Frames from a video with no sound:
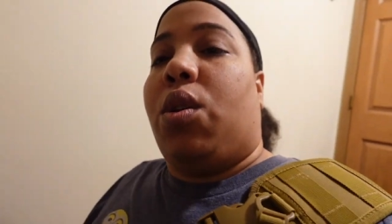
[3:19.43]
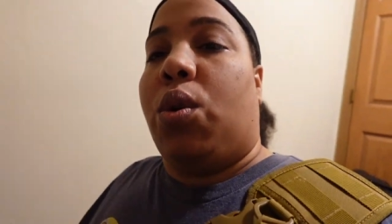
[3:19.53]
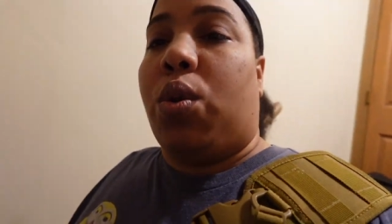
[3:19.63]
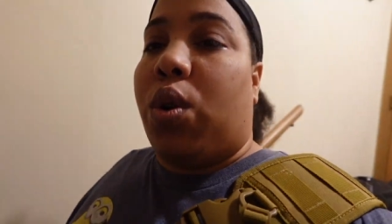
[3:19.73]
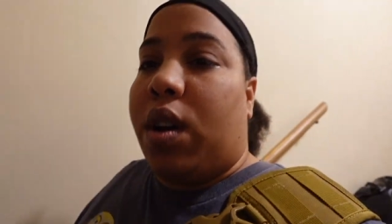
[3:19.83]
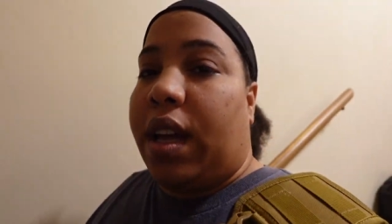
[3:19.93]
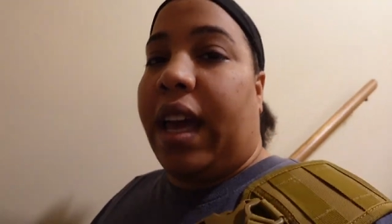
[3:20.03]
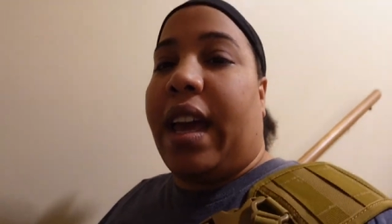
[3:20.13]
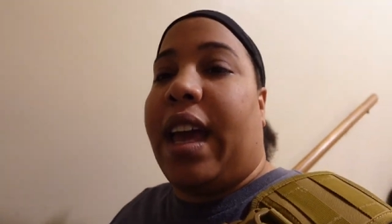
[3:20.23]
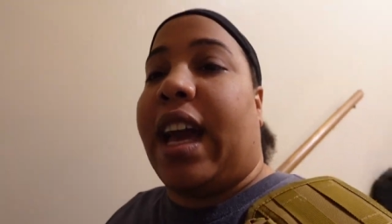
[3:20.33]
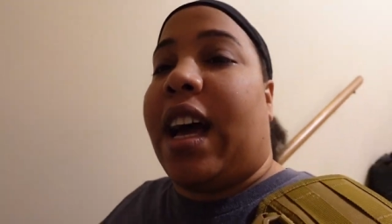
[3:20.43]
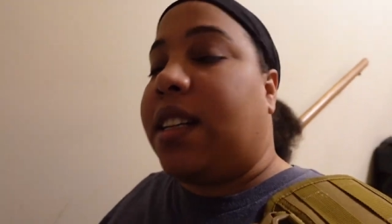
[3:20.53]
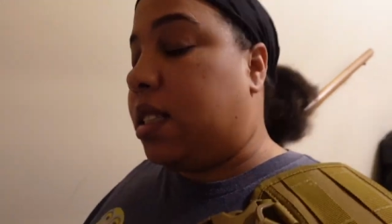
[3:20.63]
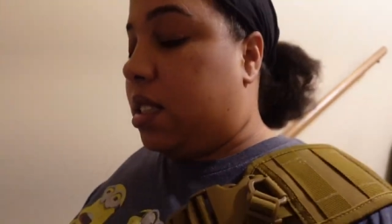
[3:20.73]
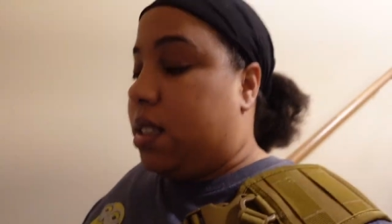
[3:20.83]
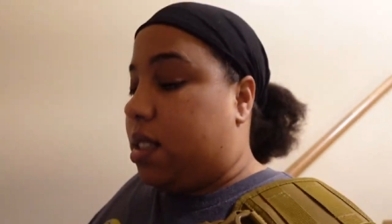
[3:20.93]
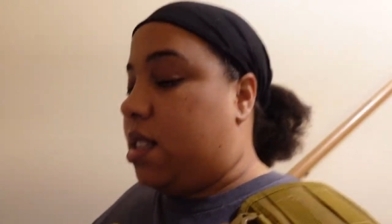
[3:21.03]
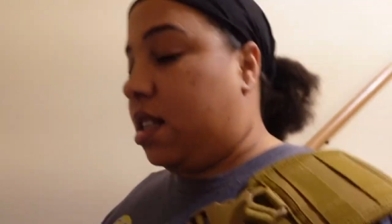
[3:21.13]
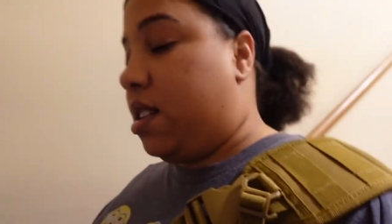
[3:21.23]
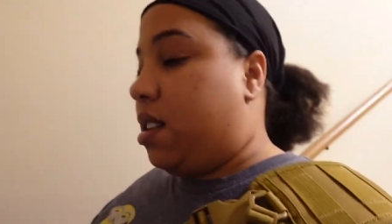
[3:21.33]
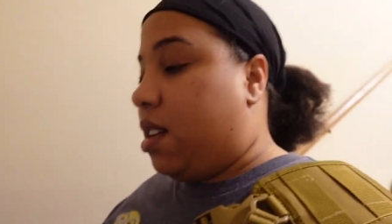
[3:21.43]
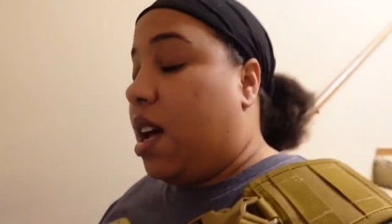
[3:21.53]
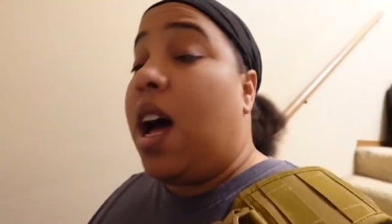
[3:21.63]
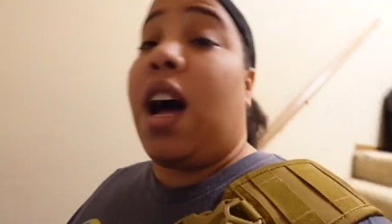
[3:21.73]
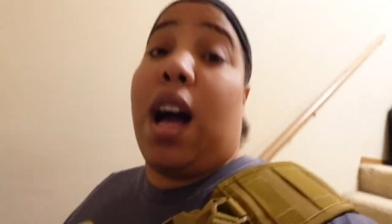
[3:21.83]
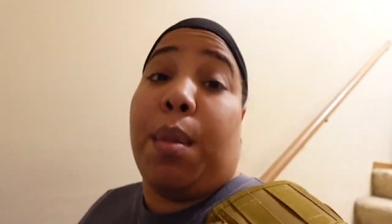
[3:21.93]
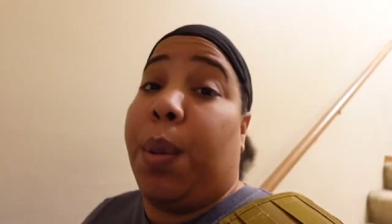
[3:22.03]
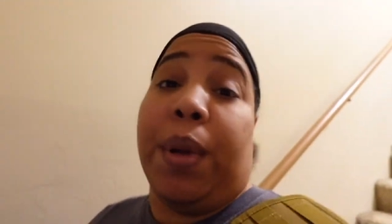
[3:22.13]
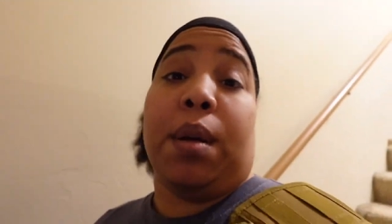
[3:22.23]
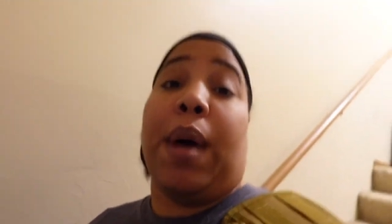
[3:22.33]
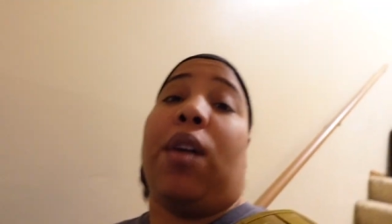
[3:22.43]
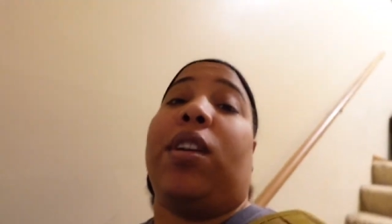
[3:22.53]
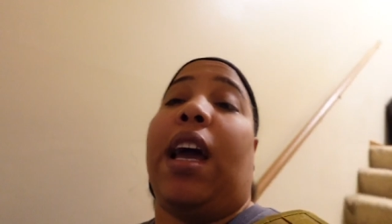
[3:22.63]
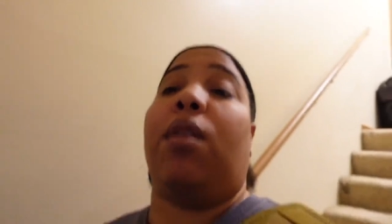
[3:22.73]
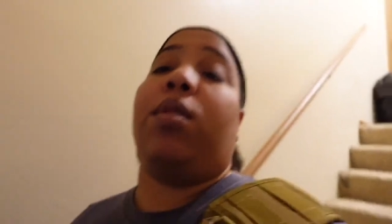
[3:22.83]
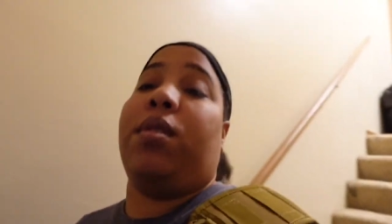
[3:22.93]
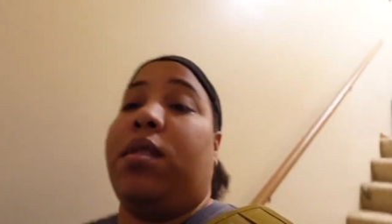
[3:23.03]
Ooh, hey guys, I'm up and about now